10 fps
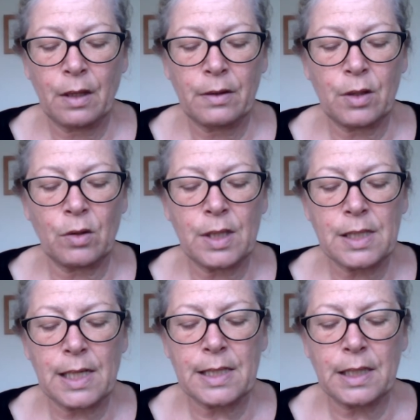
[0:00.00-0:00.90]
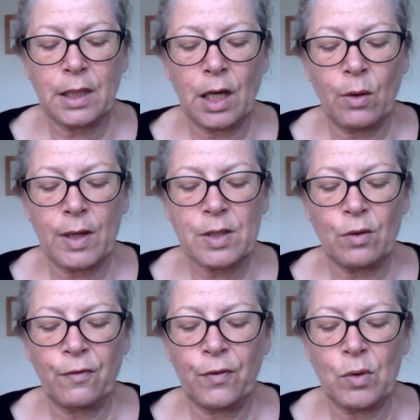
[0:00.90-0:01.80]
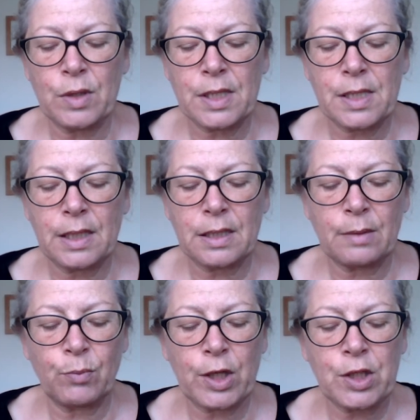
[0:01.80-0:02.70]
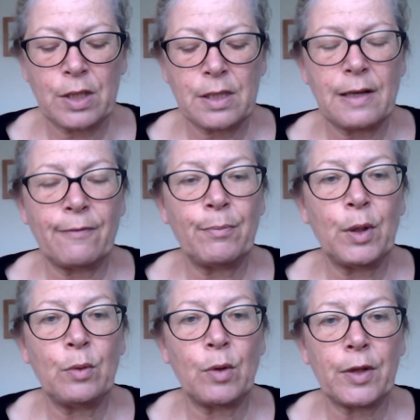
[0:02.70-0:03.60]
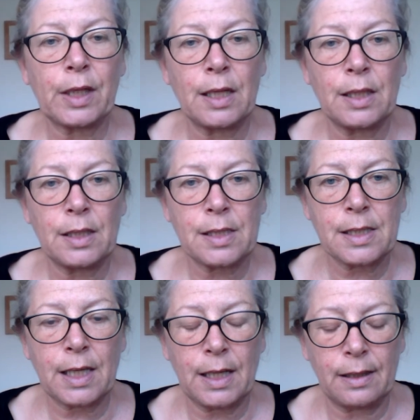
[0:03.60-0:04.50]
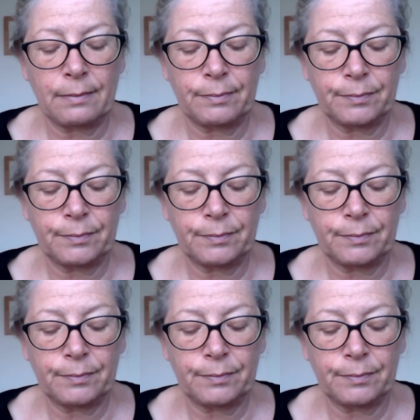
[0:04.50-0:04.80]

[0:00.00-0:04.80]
that on his letting go I saw 4 distinct impressions left blue on the colourless skin.